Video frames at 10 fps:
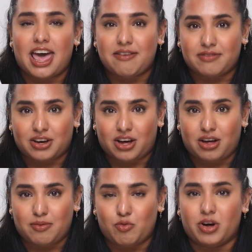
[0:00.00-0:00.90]
Ever
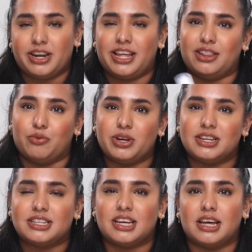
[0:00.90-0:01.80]
Calm one in the
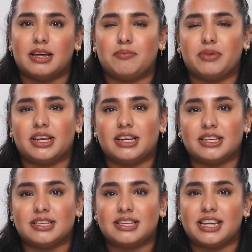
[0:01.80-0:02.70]
winter
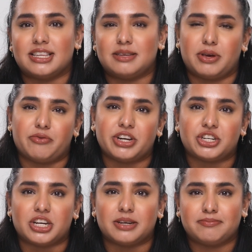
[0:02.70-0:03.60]
because it's a bit
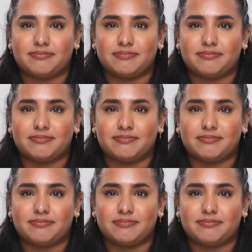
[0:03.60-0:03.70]
richer.